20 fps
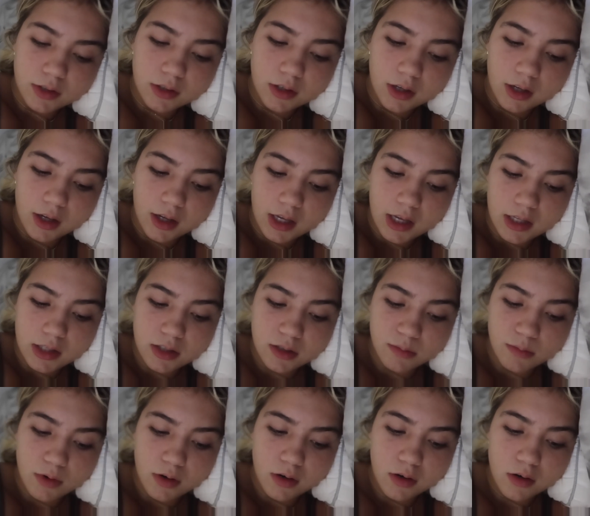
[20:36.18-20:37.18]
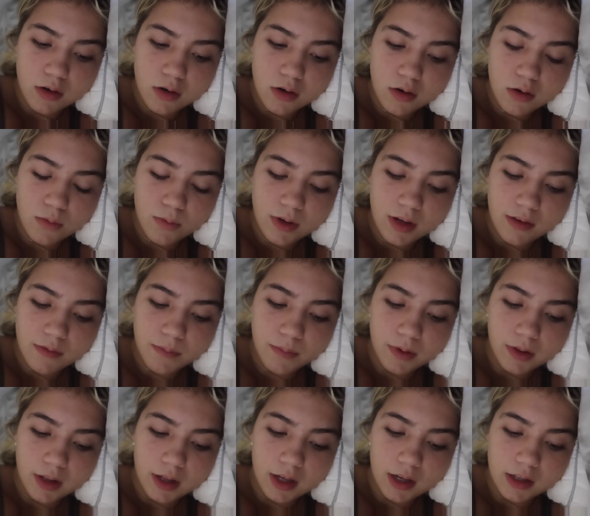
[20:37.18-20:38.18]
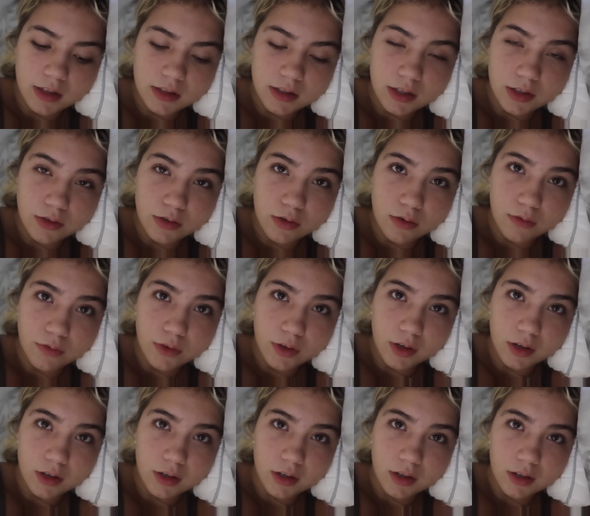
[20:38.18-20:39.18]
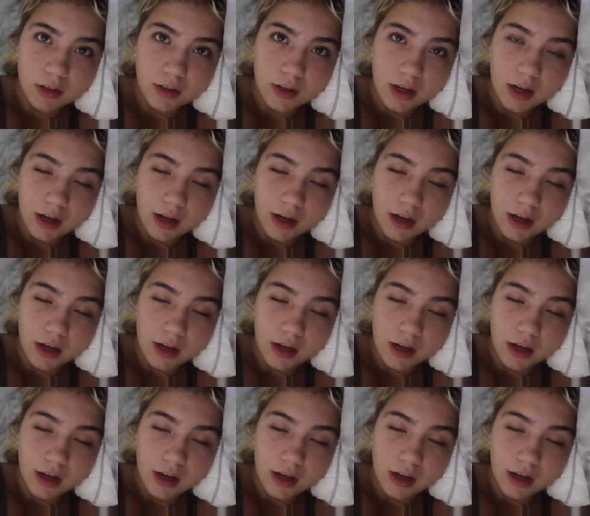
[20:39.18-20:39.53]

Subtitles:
today. Tomorrow we have plans. I don't know if they're gonna